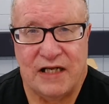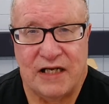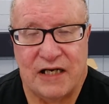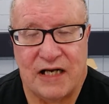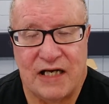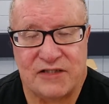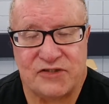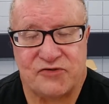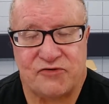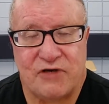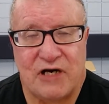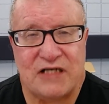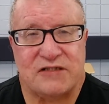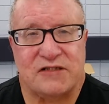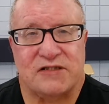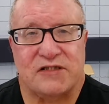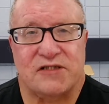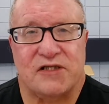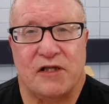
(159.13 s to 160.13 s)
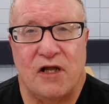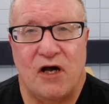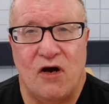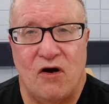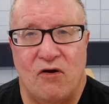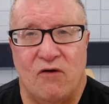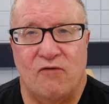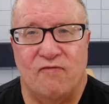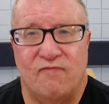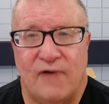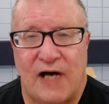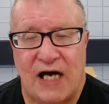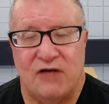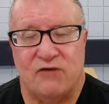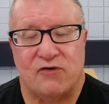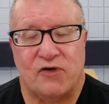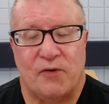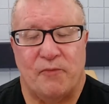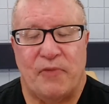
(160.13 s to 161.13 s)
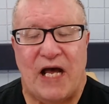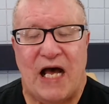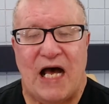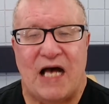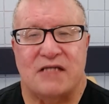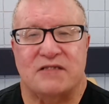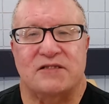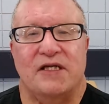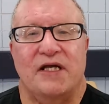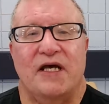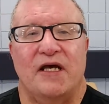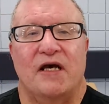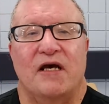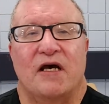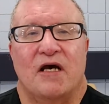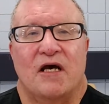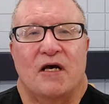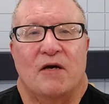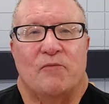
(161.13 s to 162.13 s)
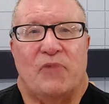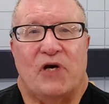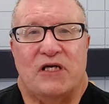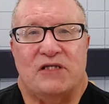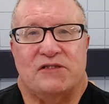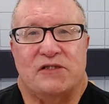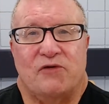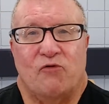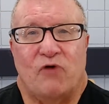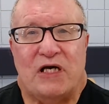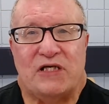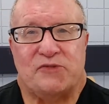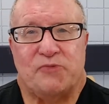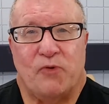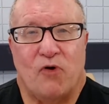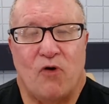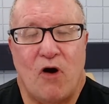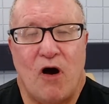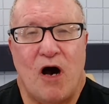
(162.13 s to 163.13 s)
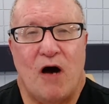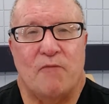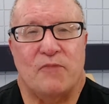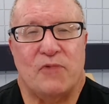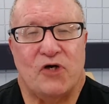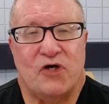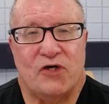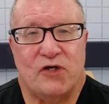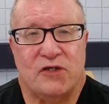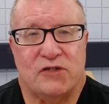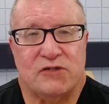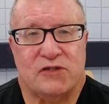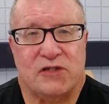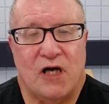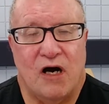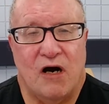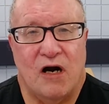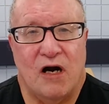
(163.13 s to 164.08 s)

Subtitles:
And I stress slow vital capacity because the respirometers